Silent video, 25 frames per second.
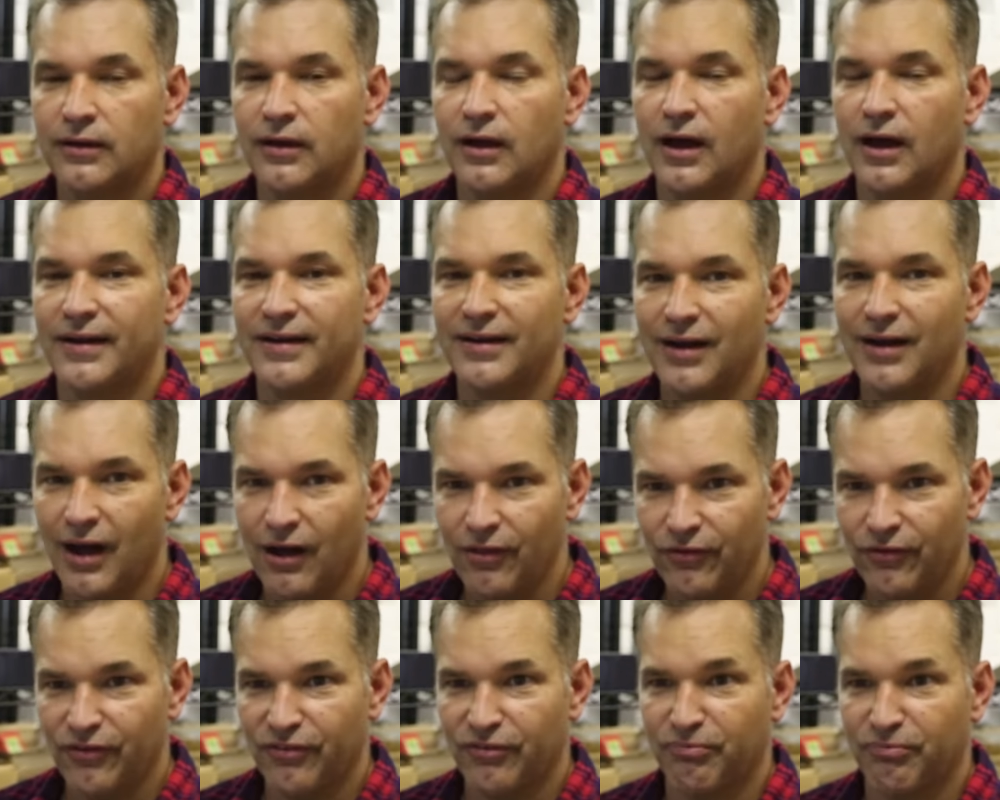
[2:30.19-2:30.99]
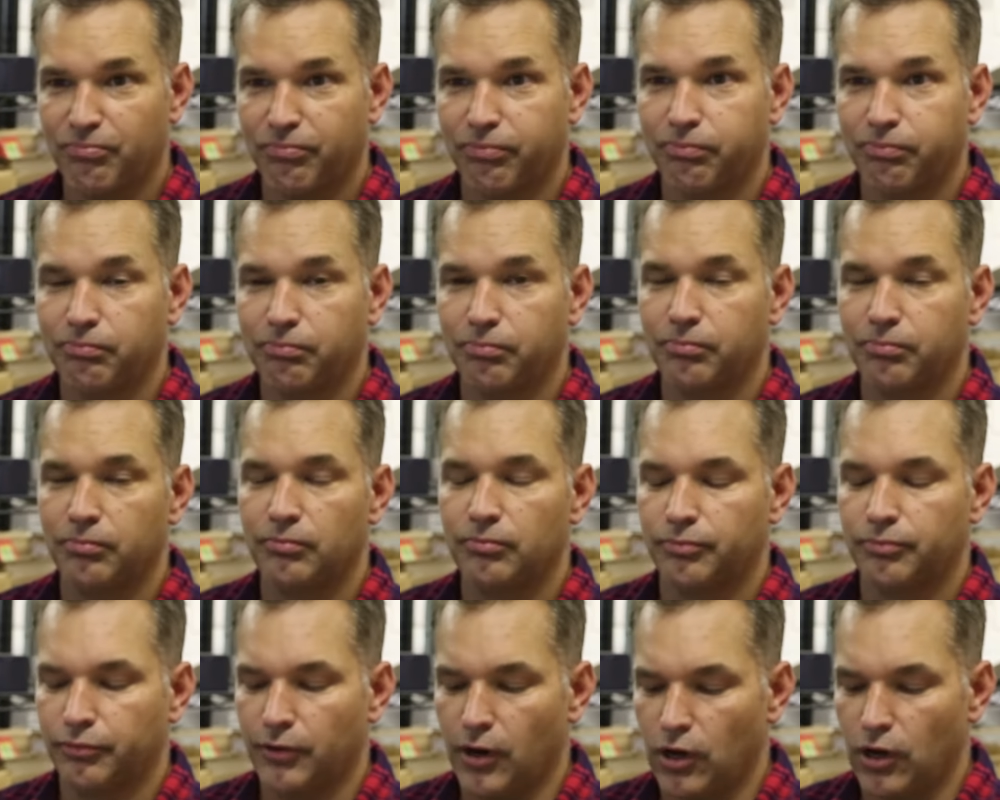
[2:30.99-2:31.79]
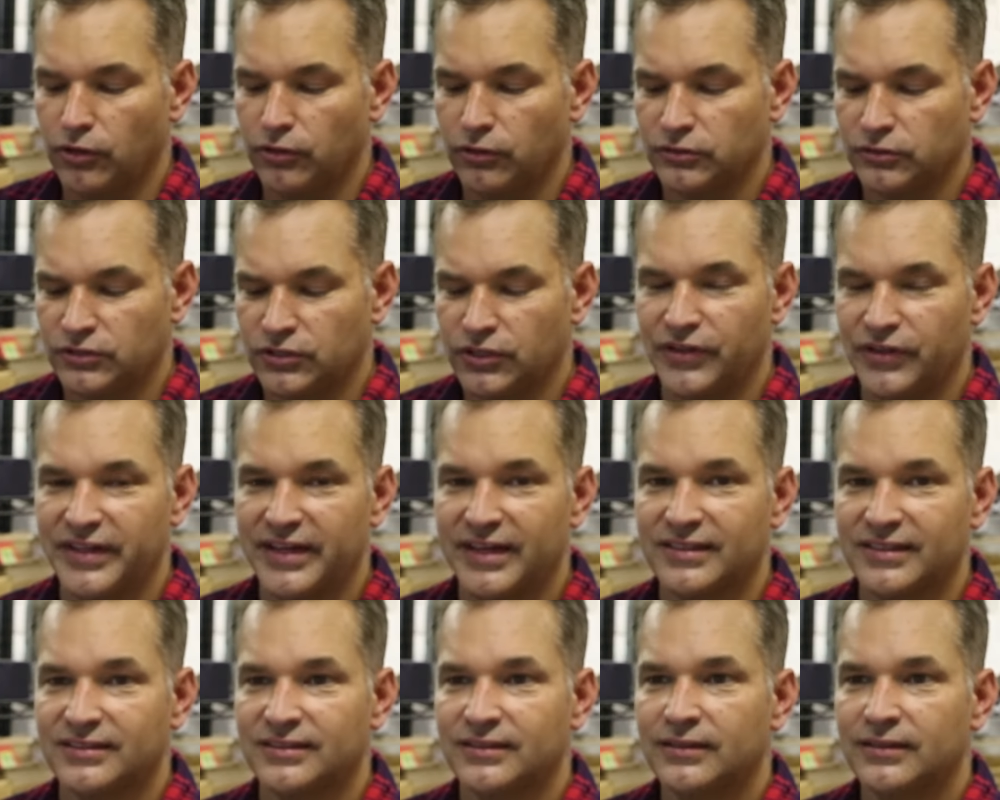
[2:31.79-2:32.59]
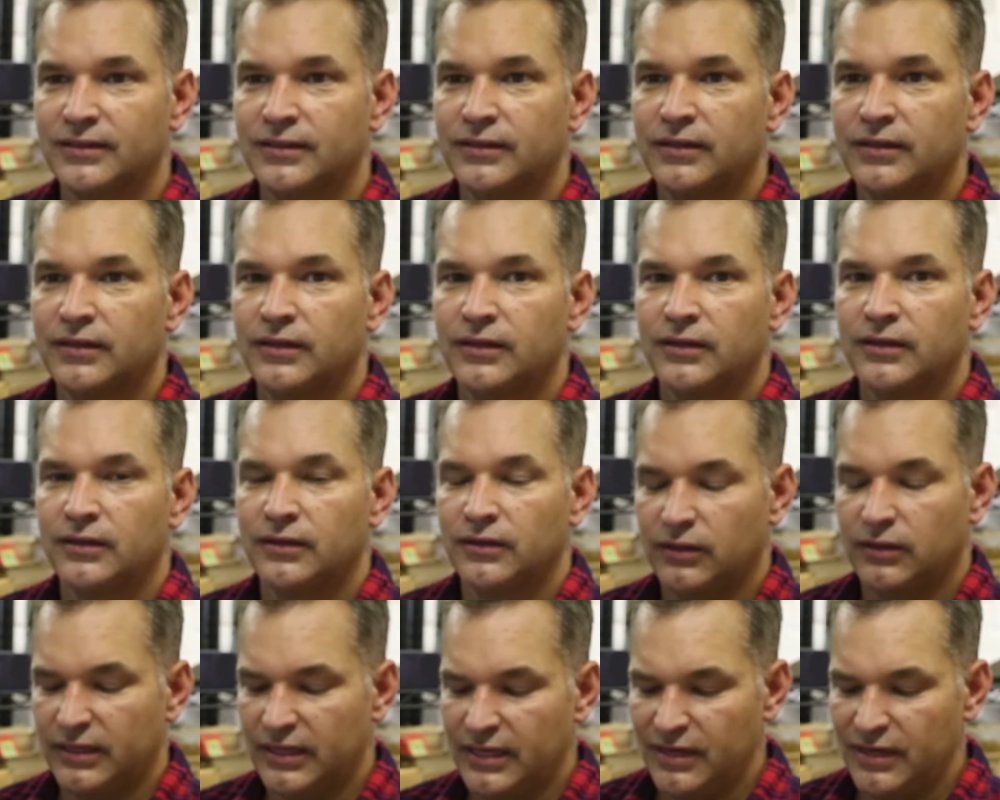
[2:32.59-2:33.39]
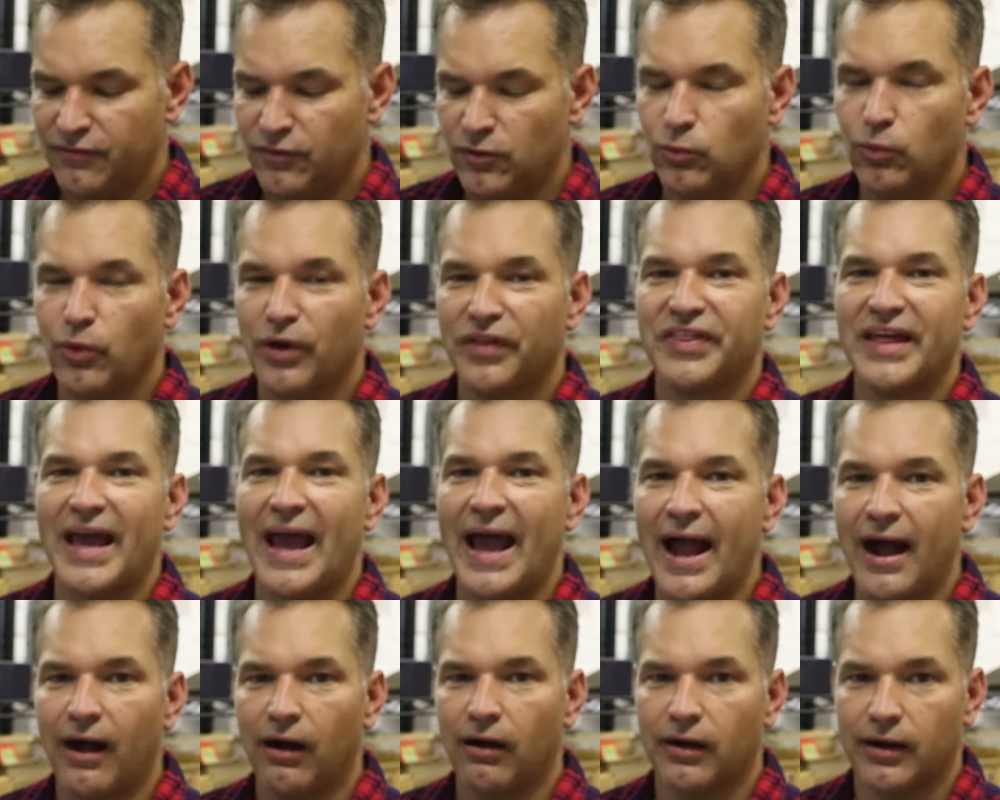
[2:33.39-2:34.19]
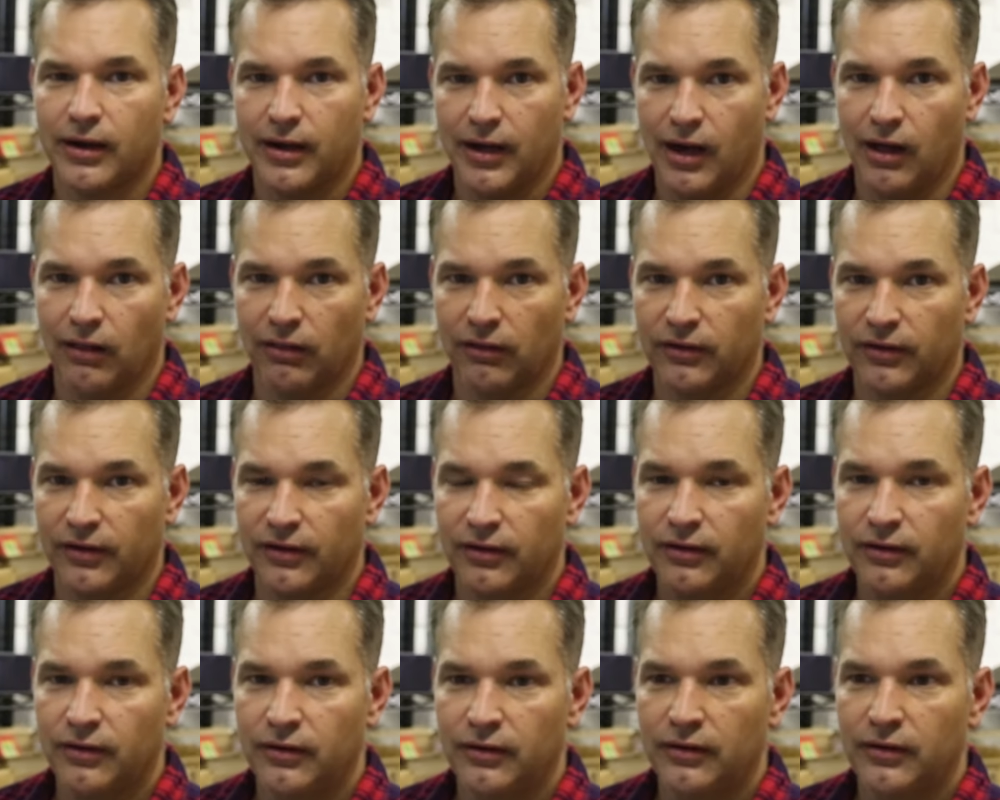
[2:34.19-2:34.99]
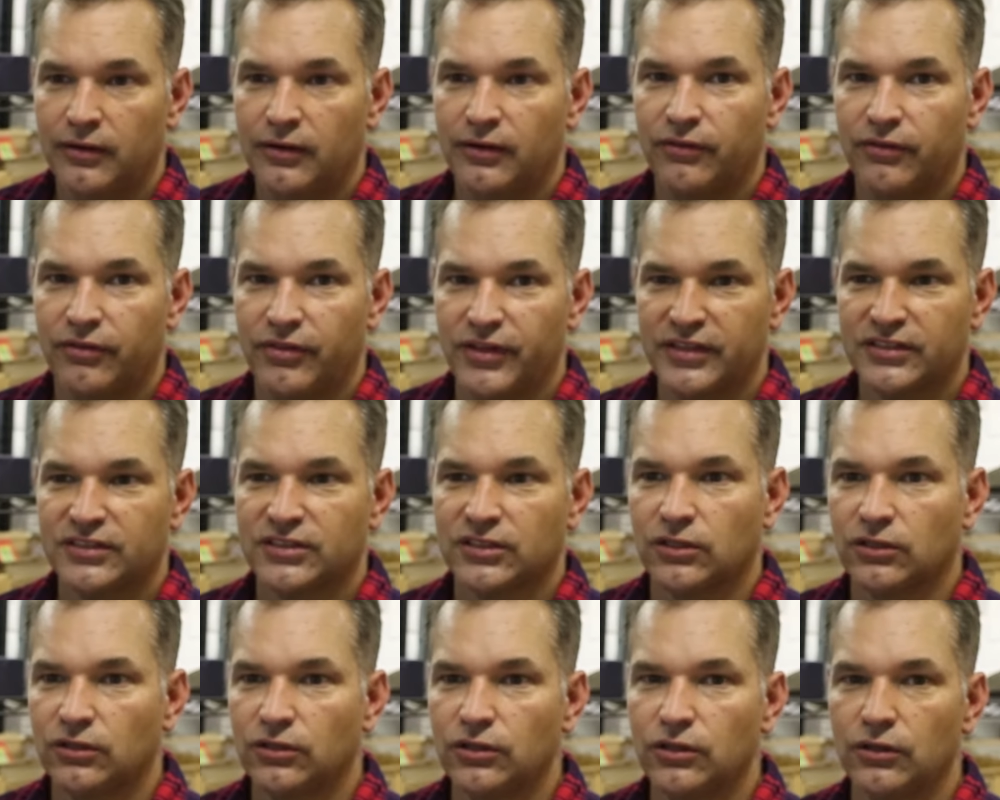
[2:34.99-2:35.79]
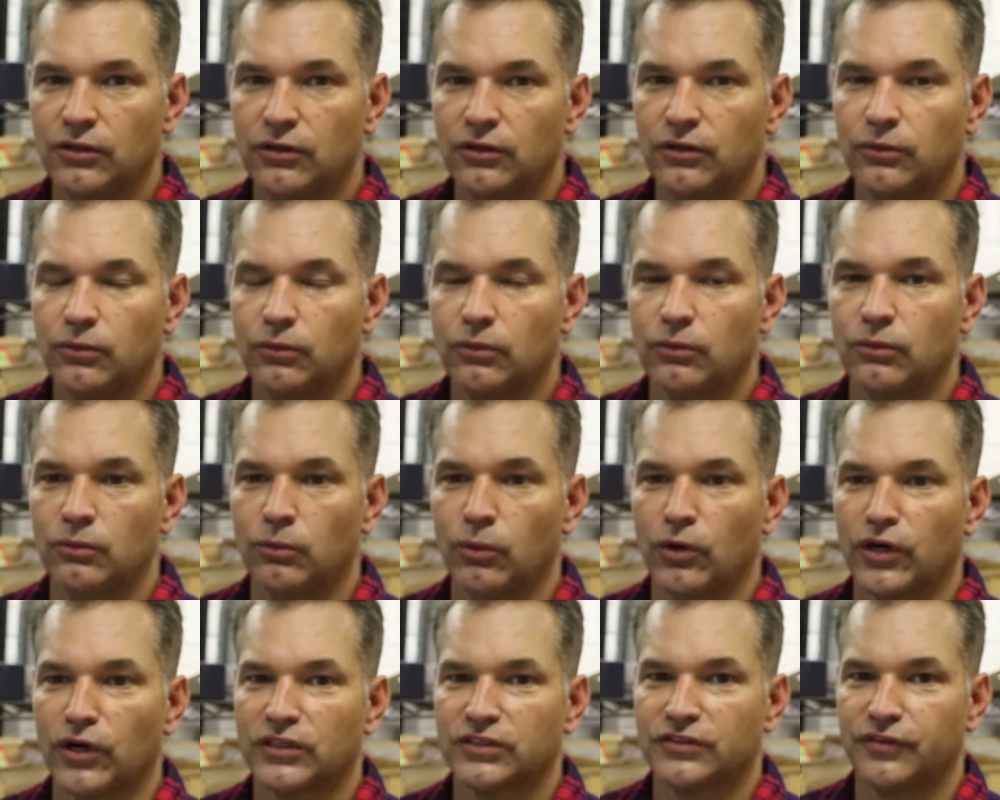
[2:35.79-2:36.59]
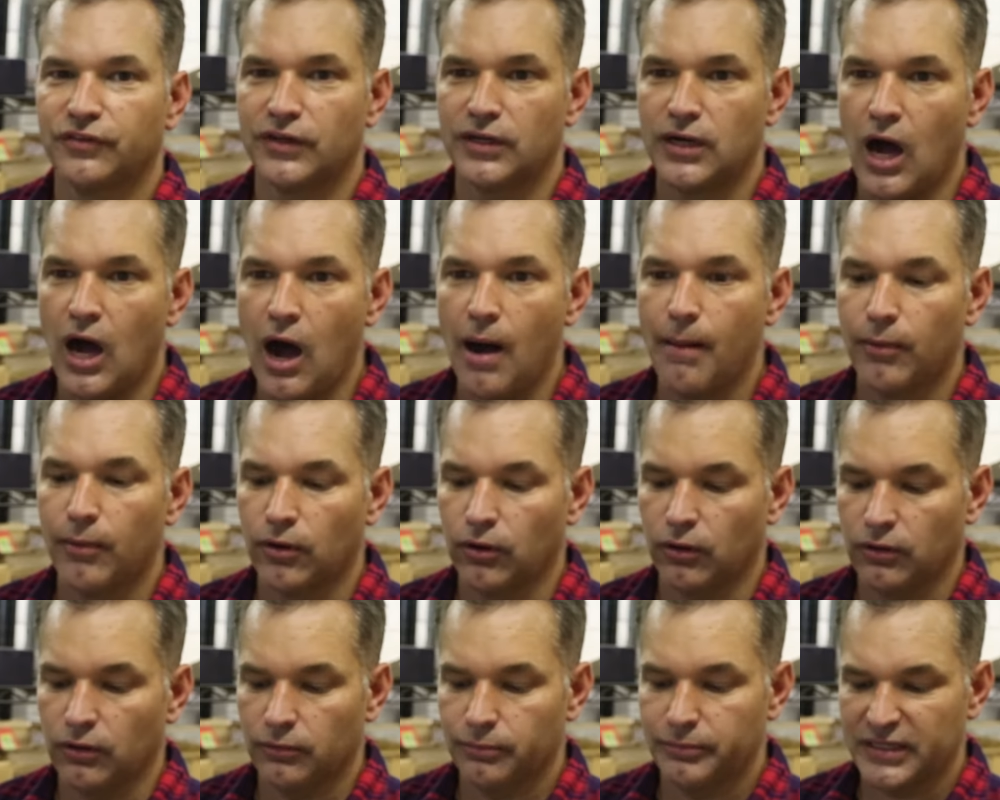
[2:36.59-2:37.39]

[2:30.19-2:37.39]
Another pro to this, even without color, this glue works phenomenal.